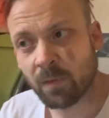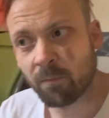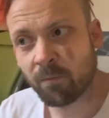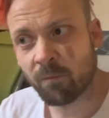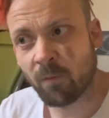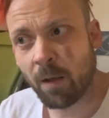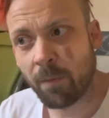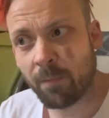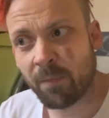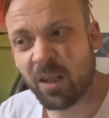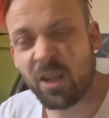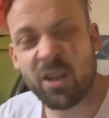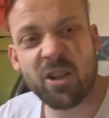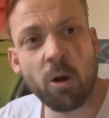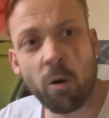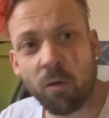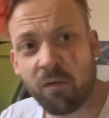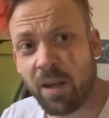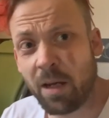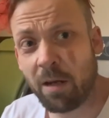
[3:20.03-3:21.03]
Right. Did
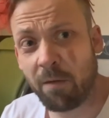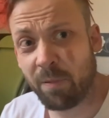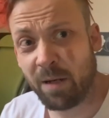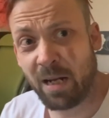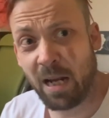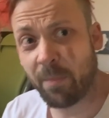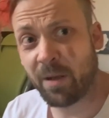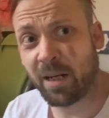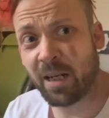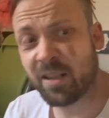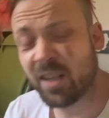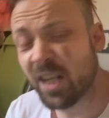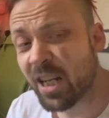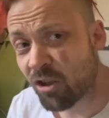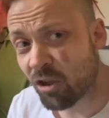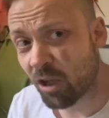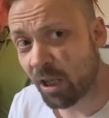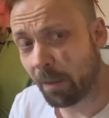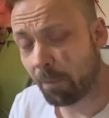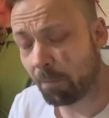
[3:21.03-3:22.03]
you not think of becoming a
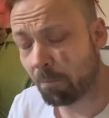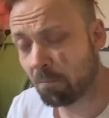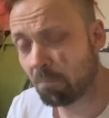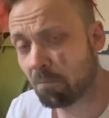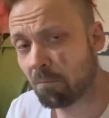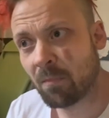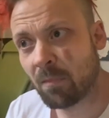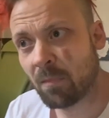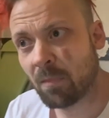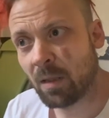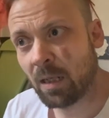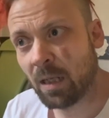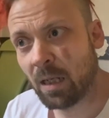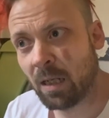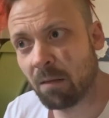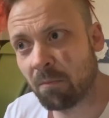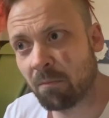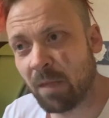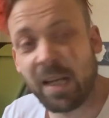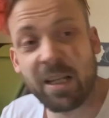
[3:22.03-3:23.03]
teacher then?
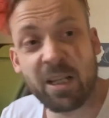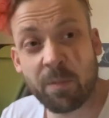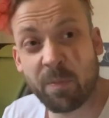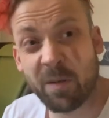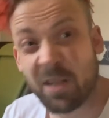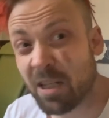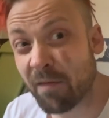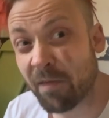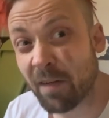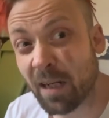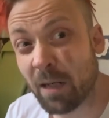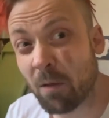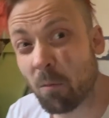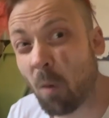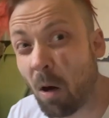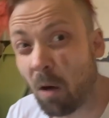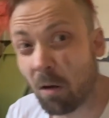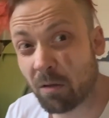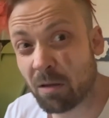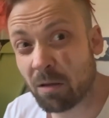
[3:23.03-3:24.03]
Um, and specifically
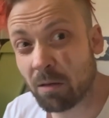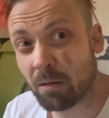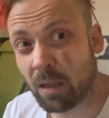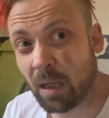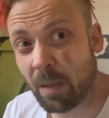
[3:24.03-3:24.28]
what?